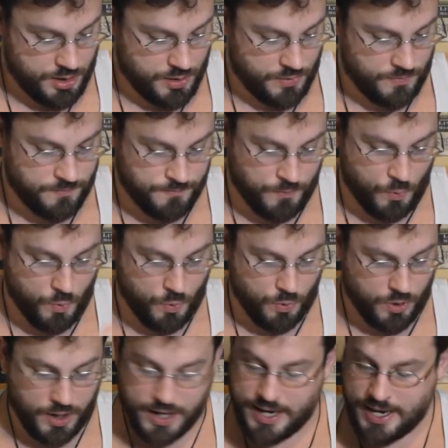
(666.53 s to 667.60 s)

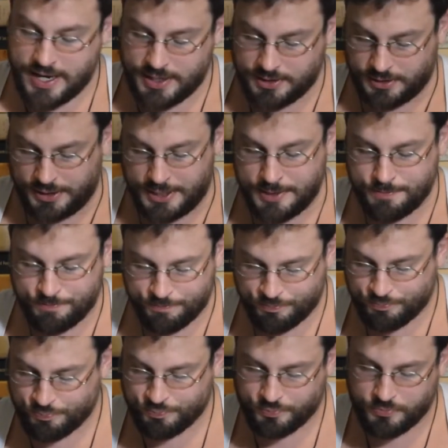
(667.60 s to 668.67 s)
For Henley,
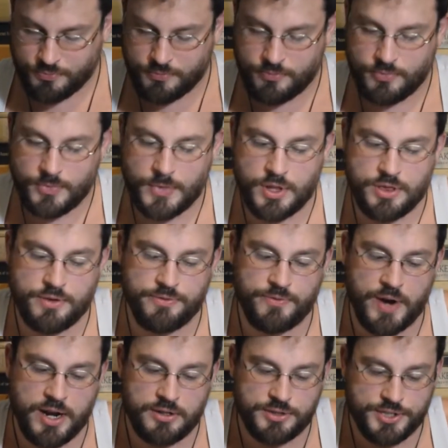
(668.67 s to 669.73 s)
the
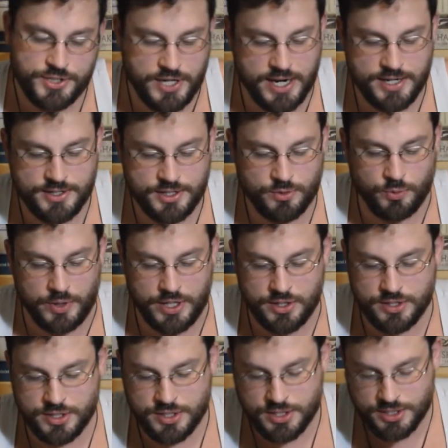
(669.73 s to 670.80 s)
final stanza
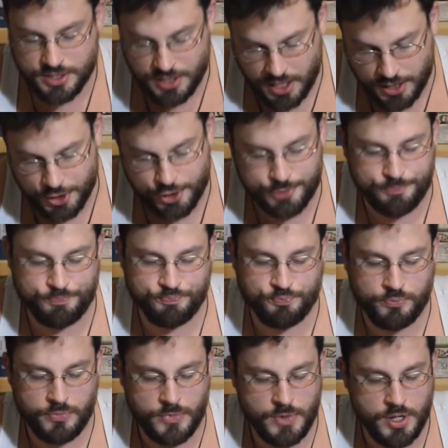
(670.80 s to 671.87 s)
reads as such.
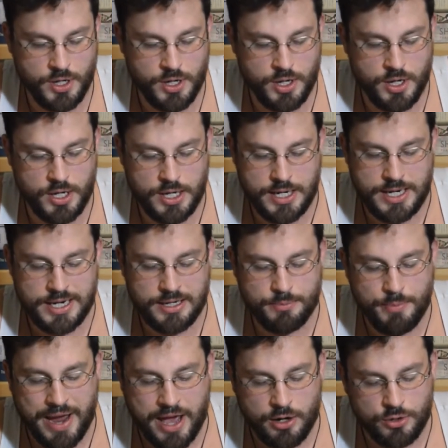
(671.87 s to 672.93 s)
It
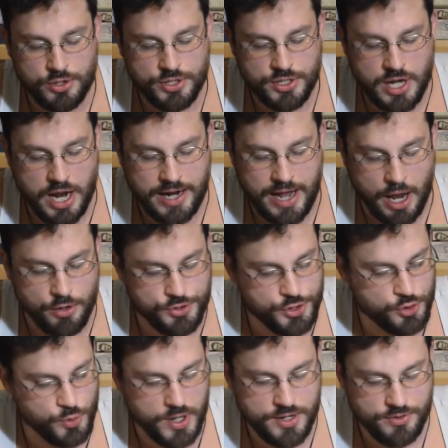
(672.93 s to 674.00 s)
matters not how
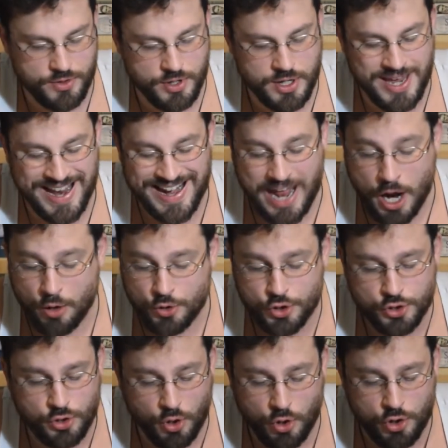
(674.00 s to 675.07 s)
straight the gate, how
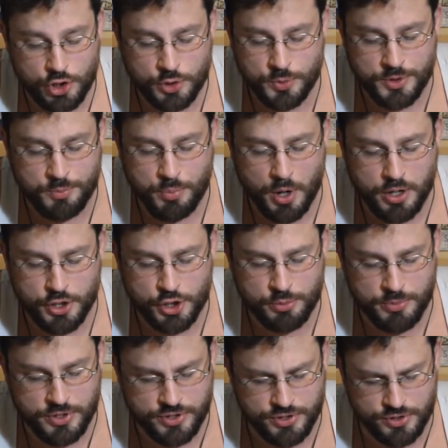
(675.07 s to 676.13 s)
charged with
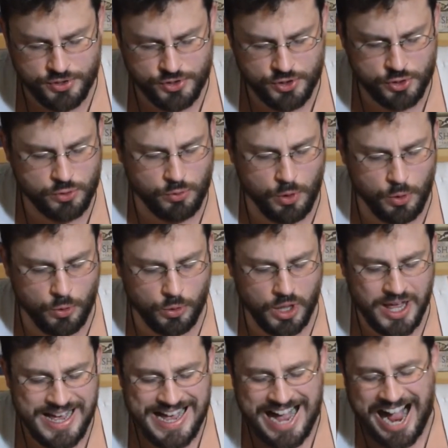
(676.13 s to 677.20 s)
punishments the scroll.
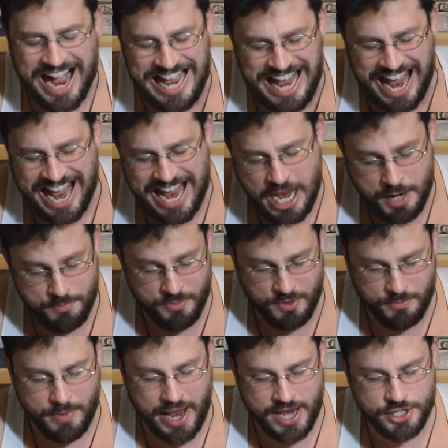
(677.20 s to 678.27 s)
I am the
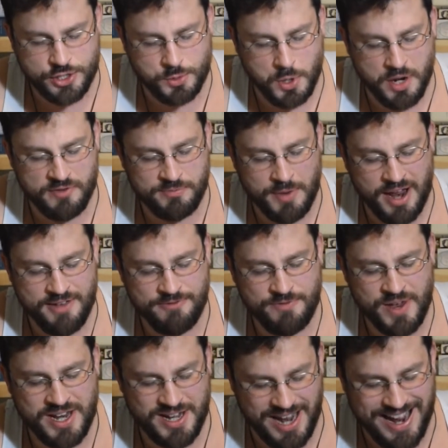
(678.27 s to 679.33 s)
master of my fate.